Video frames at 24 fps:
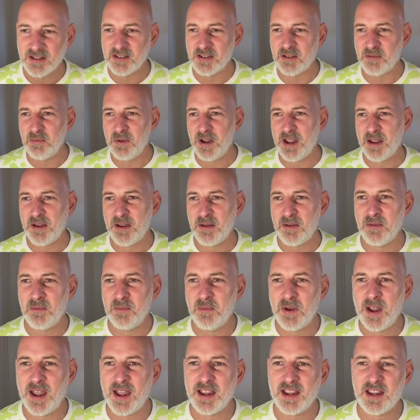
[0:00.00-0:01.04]

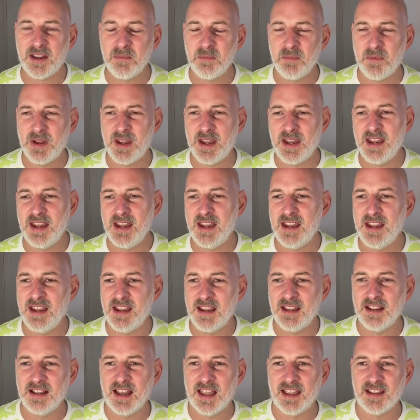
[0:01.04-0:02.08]
where can
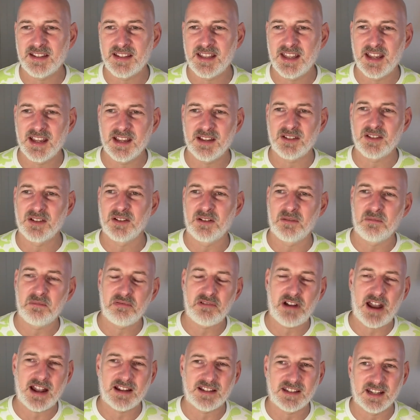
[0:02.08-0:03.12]
we, let's think sort of
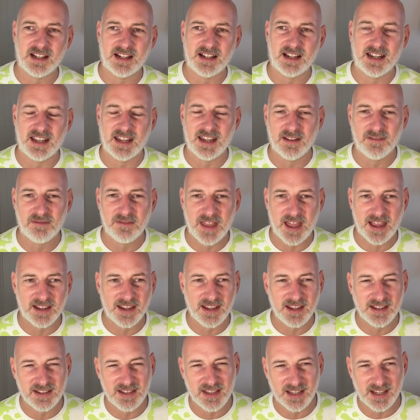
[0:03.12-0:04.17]
practically, if that
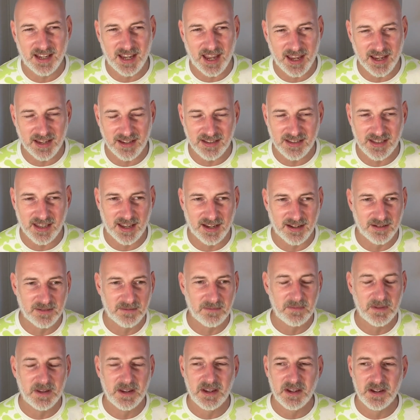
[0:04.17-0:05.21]
is the case,
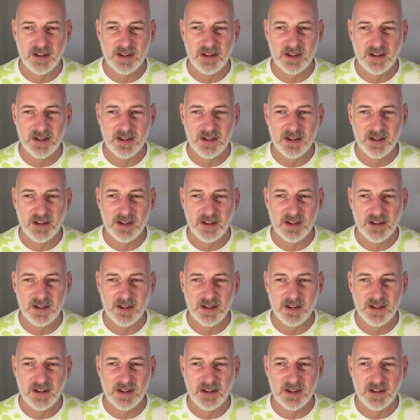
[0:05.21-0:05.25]
then